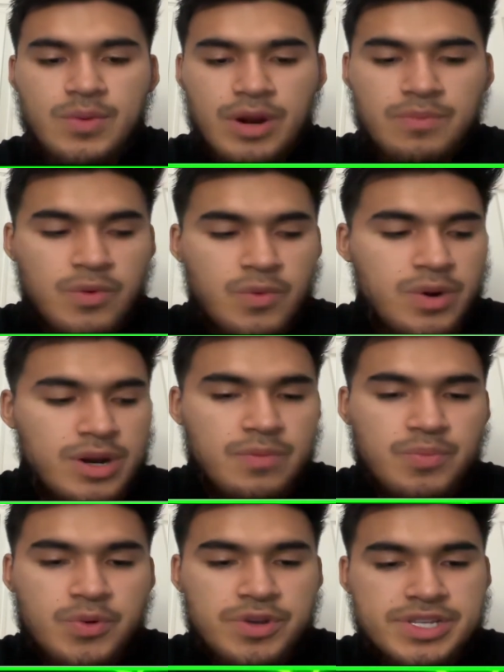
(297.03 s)
number one in
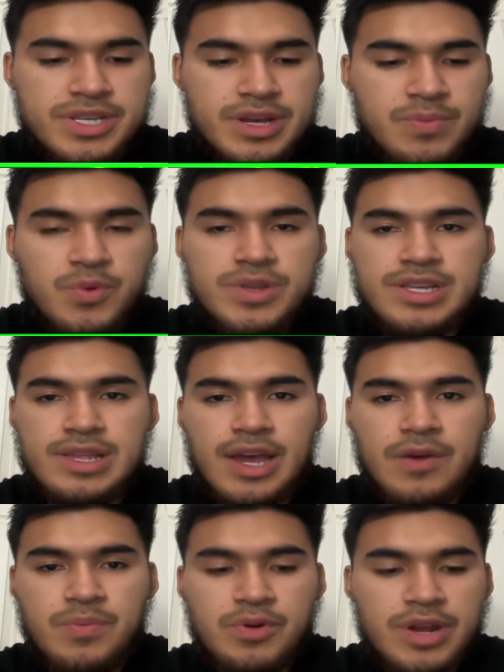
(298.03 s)
points uh, points
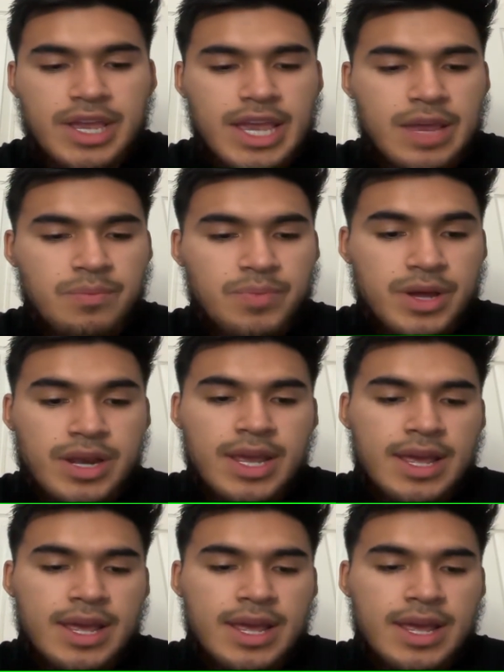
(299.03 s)
allowed per game. But